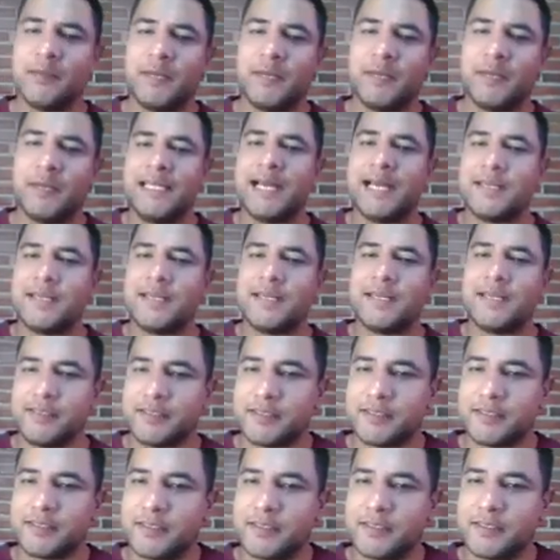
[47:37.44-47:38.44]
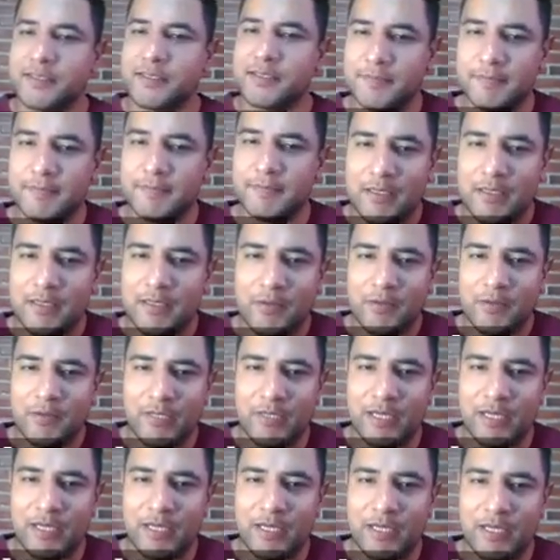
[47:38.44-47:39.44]
by the Aztecs. We
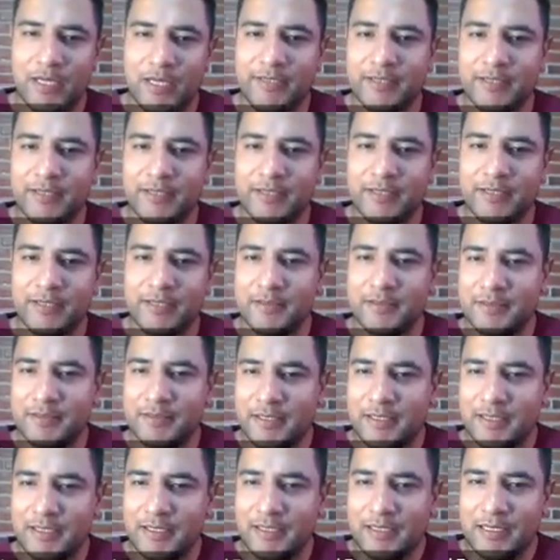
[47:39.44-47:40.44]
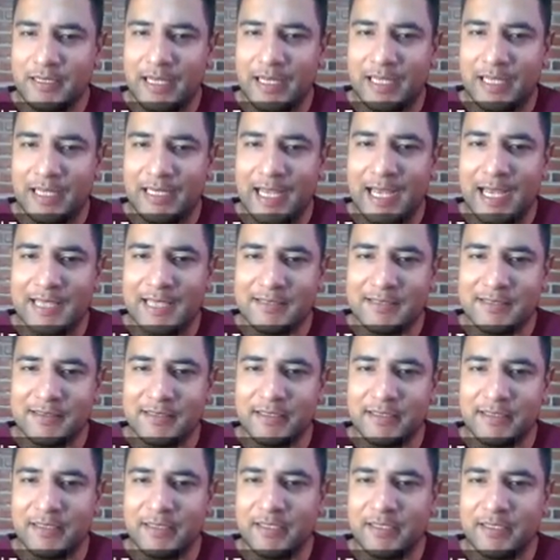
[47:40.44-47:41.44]
have here an
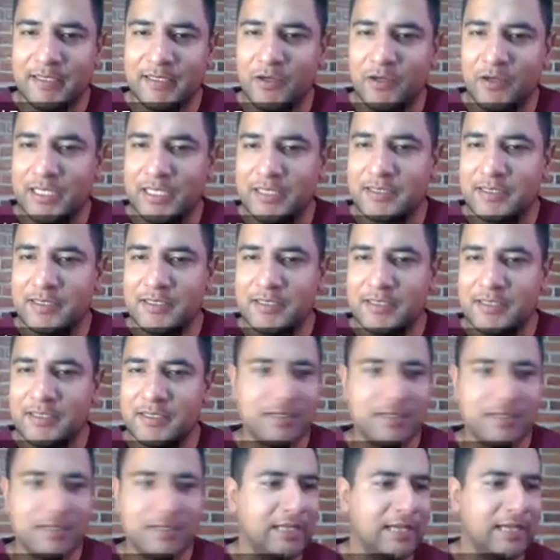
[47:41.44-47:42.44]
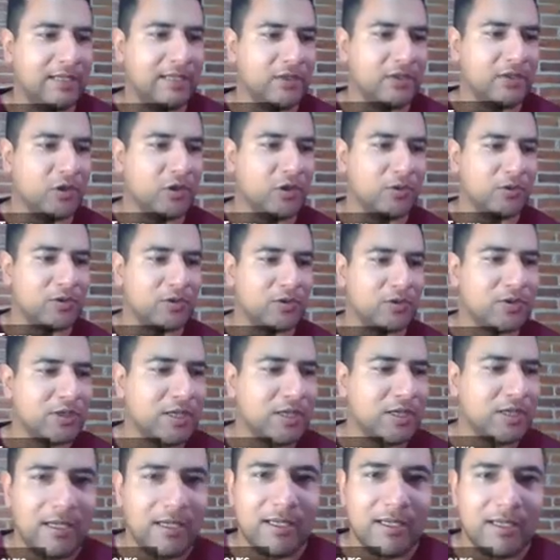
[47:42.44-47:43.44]
Aztec codex that shows
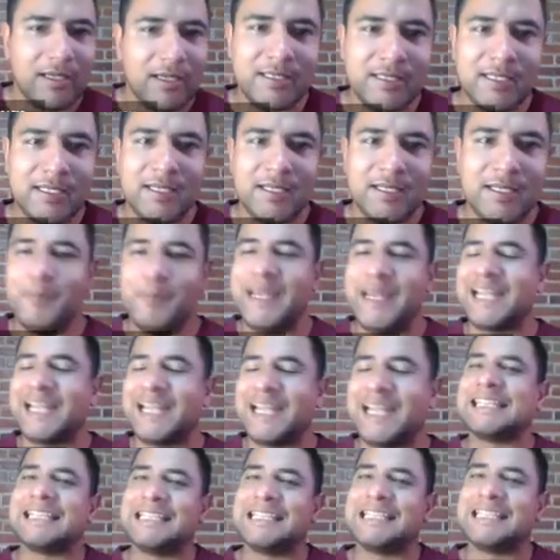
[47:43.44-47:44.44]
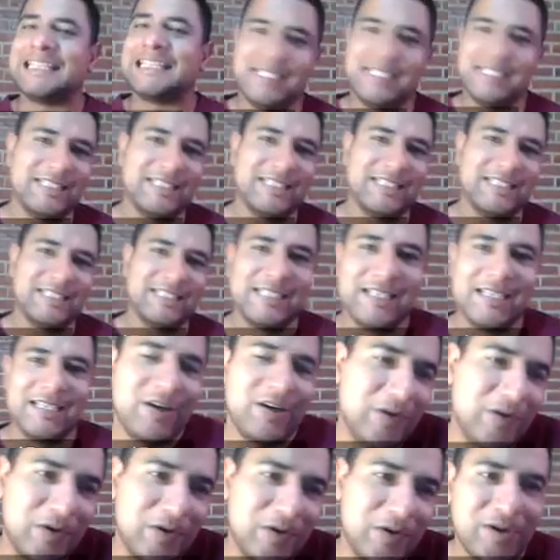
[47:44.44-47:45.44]
the mecatl,
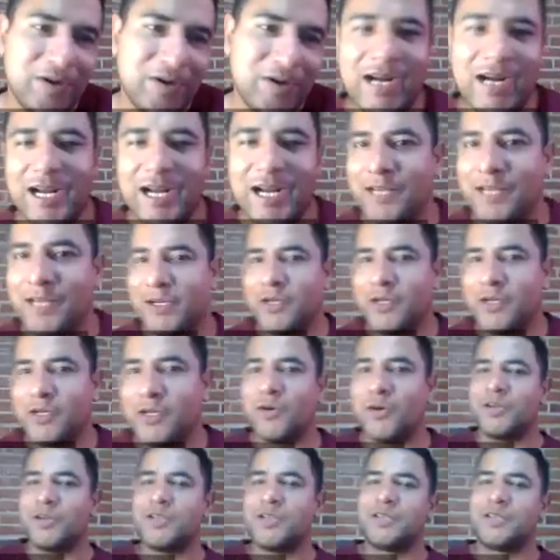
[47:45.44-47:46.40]
or agave cord,